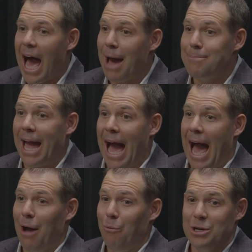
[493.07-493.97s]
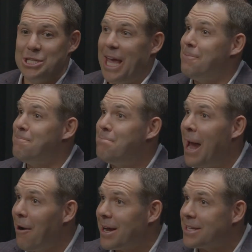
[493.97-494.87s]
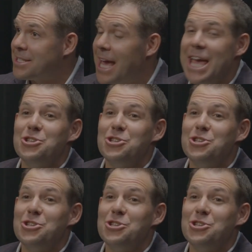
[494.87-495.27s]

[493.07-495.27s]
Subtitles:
I mean, I was embarrassed.